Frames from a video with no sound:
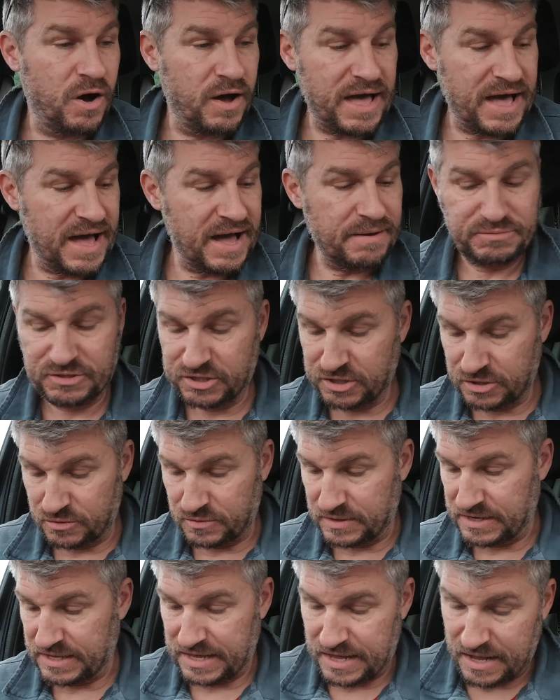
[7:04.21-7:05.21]
I
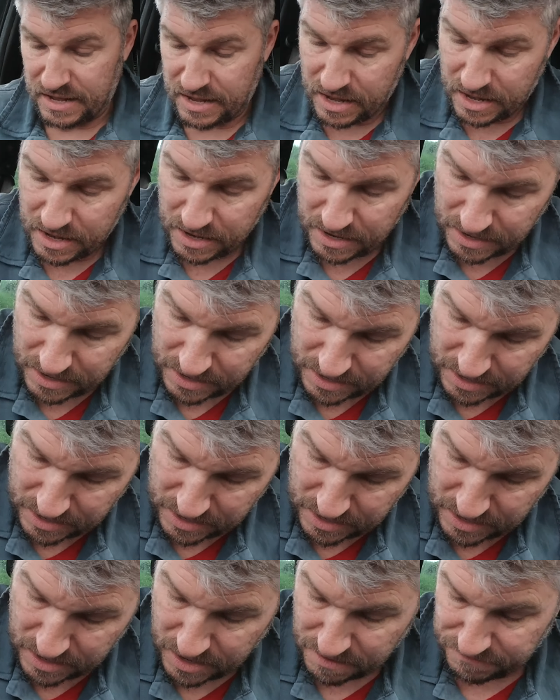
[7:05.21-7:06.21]
absolutely
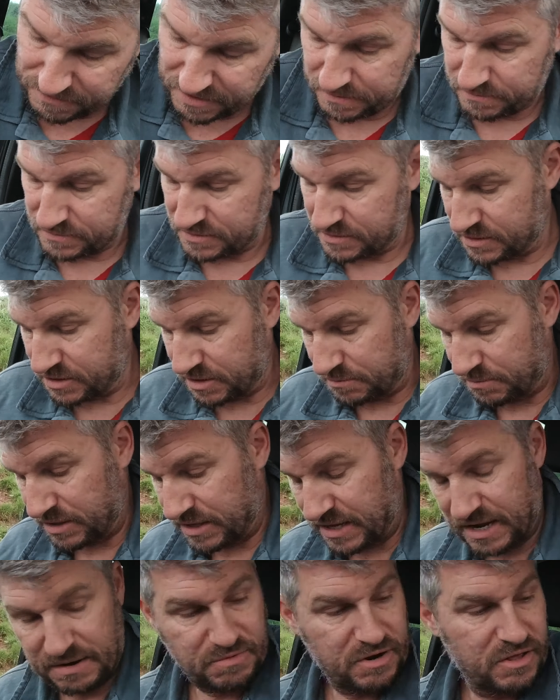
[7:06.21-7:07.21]
love it. Let's check my
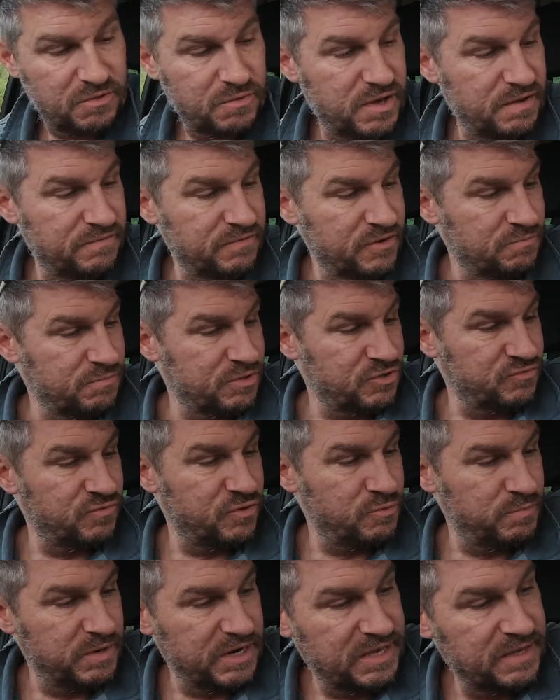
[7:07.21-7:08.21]
camera out the way. I haven't got much
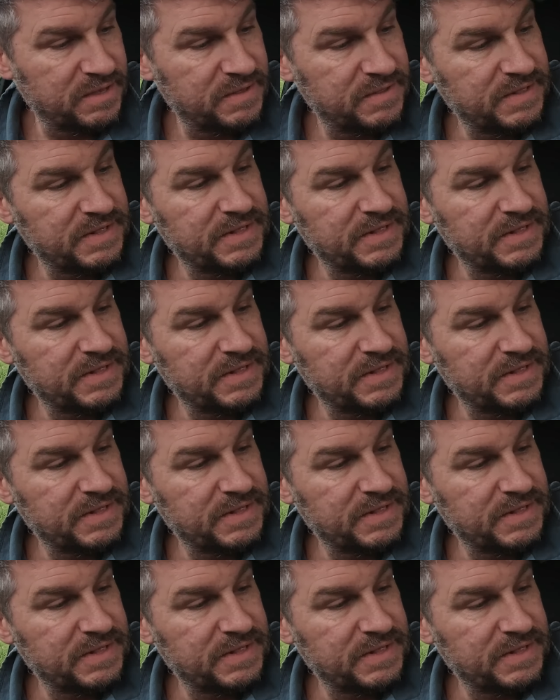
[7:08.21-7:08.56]
room in here.